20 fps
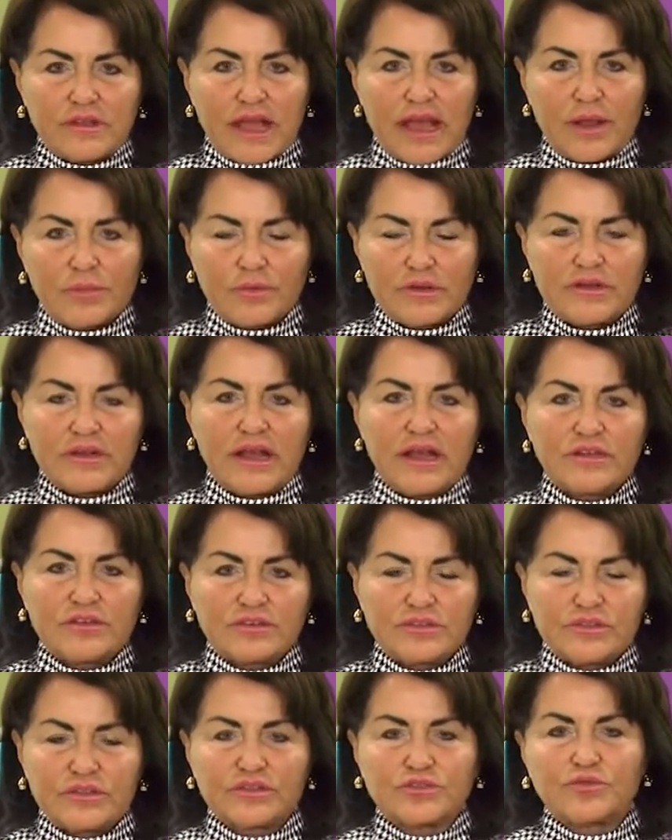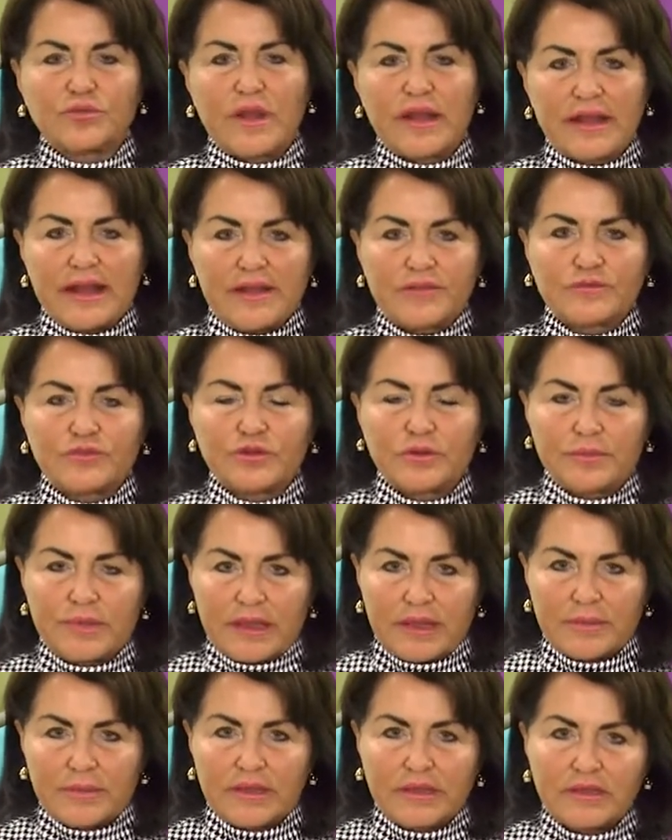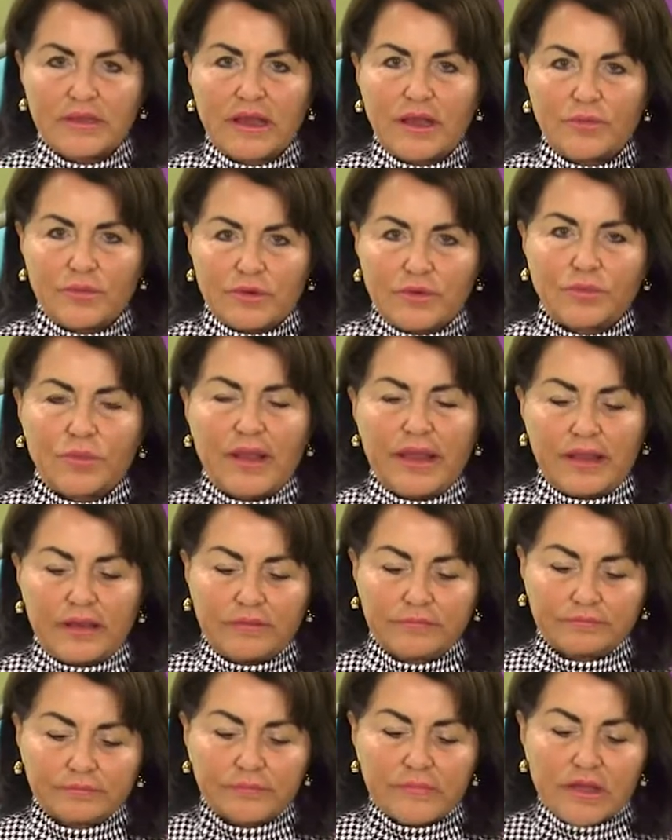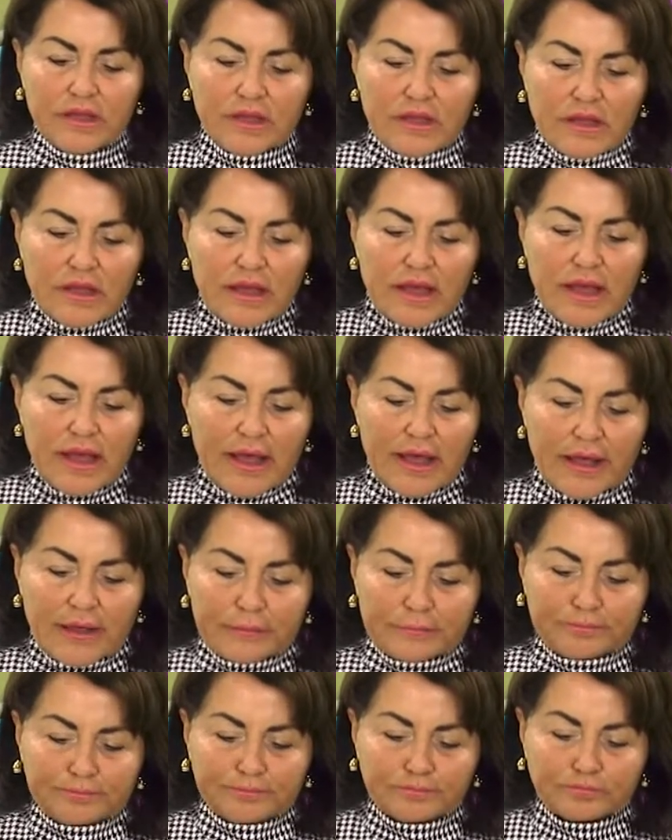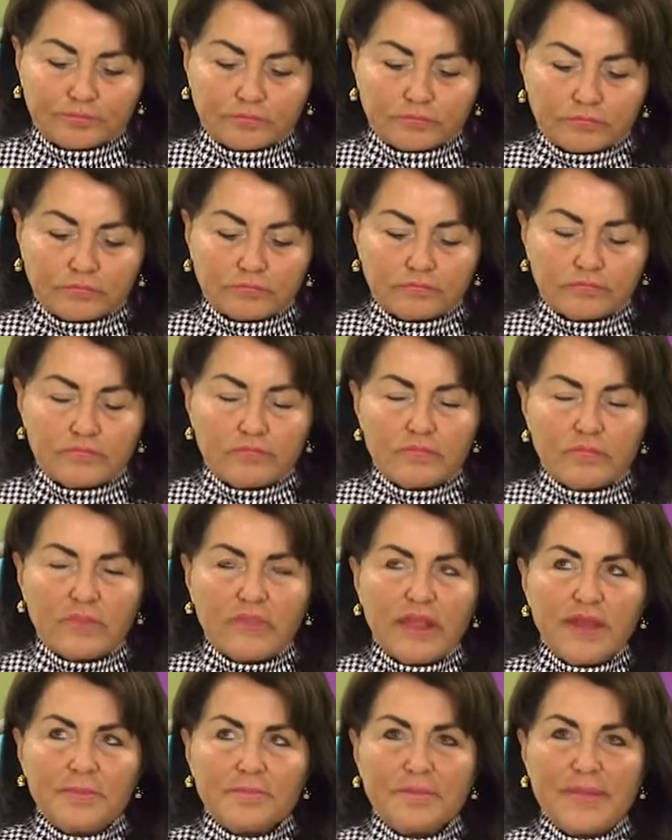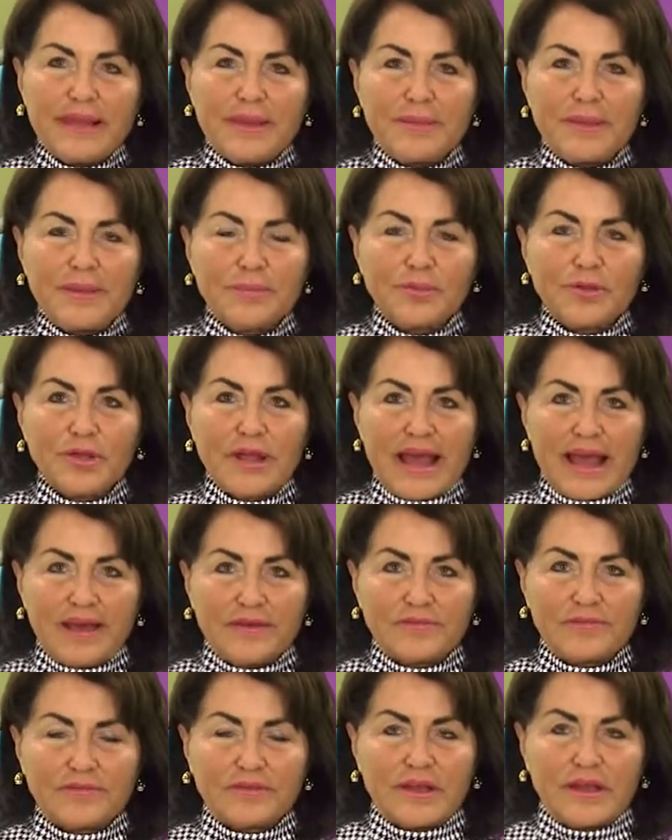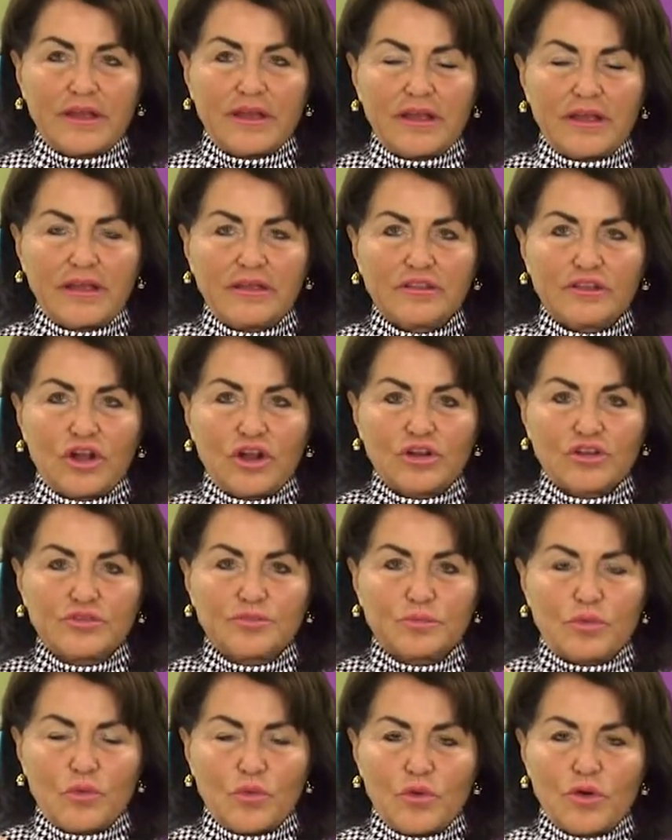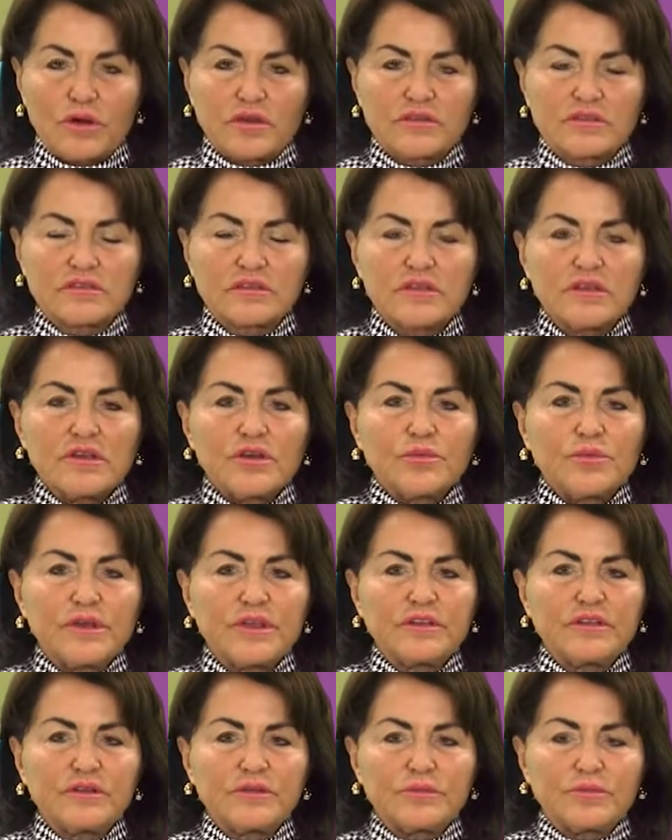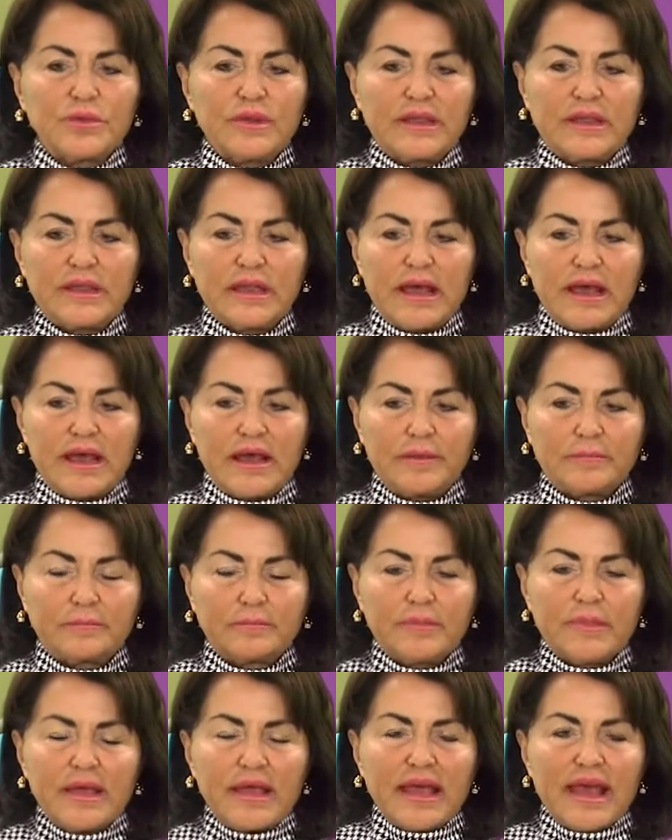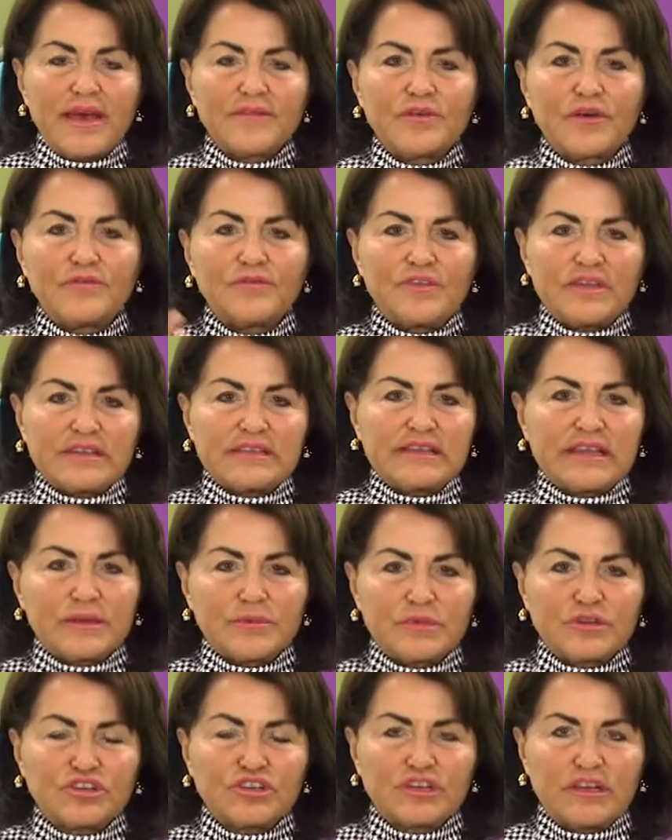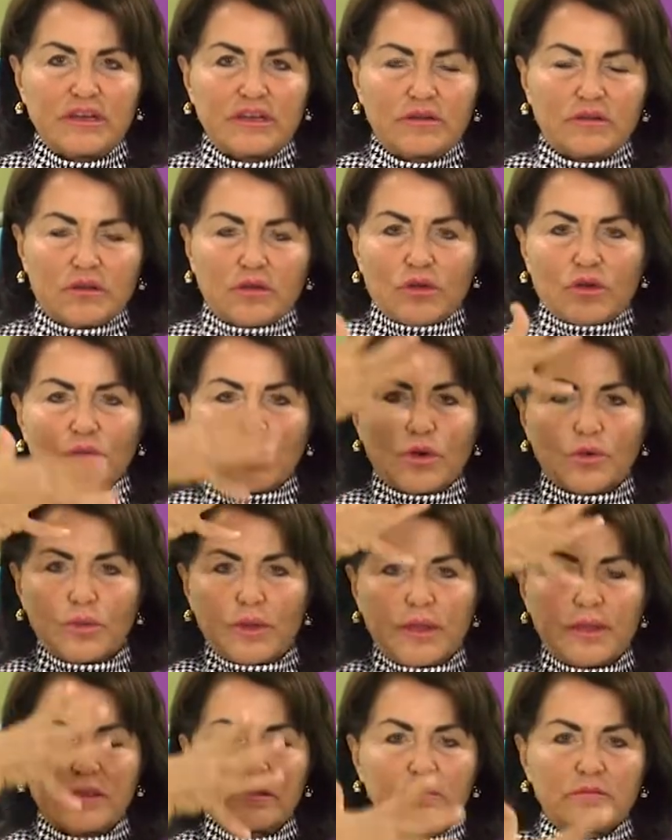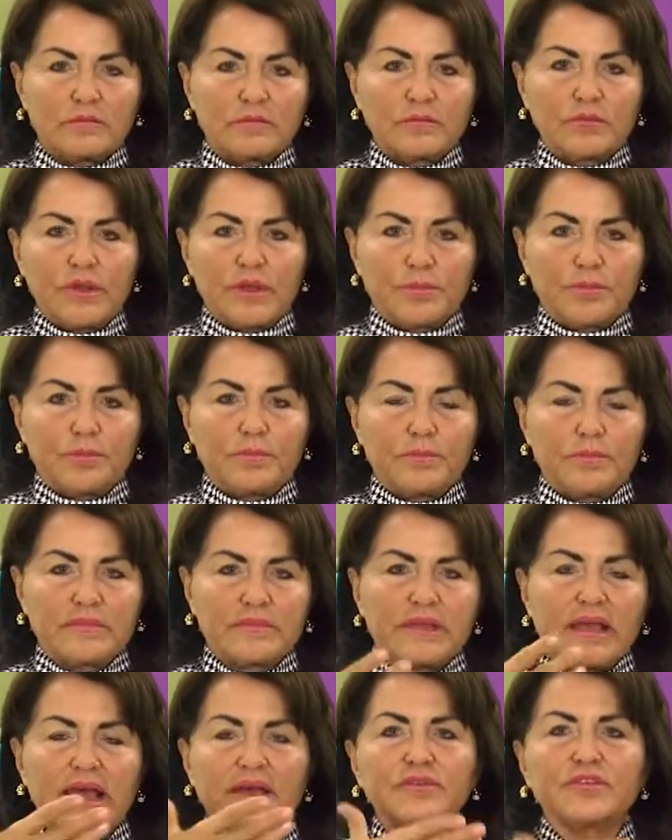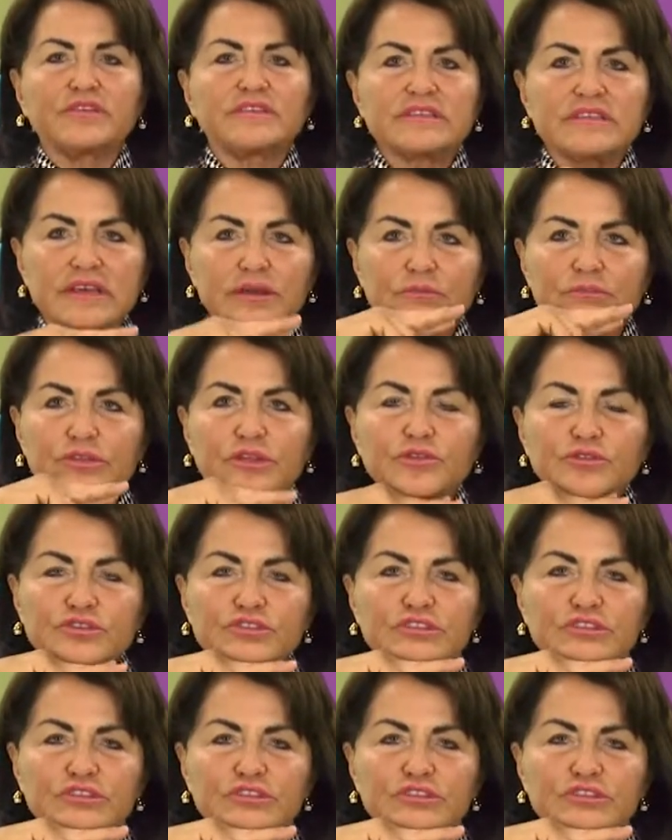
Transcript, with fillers: I would not do this right after a baby. I would wait. Um, many people have enlarged pores. We we um, have a VISIA machine where we we have you sit with your